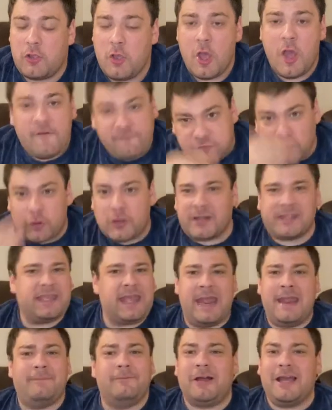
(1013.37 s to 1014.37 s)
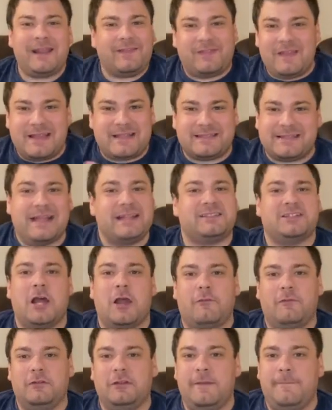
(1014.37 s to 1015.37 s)
For a game like this, that's
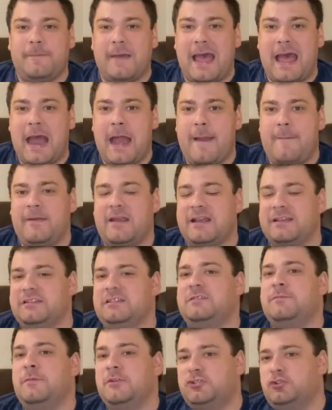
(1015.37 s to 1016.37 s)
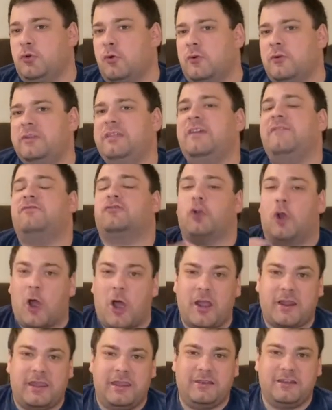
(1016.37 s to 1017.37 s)
not really bad because it's a majority of
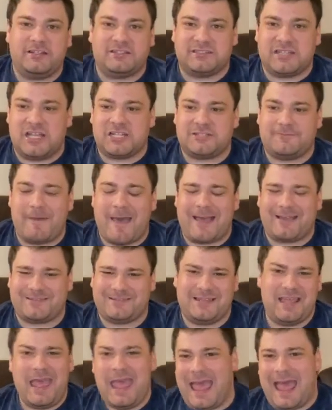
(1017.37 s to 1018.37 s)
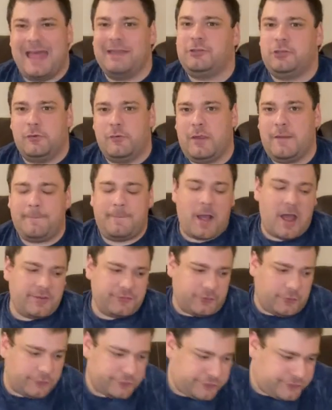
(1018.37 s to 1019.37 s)
talking to suspects and doing
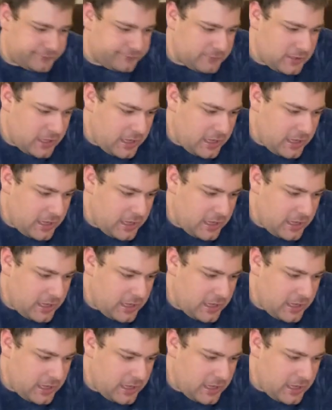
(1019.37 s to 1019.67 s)
puzzles.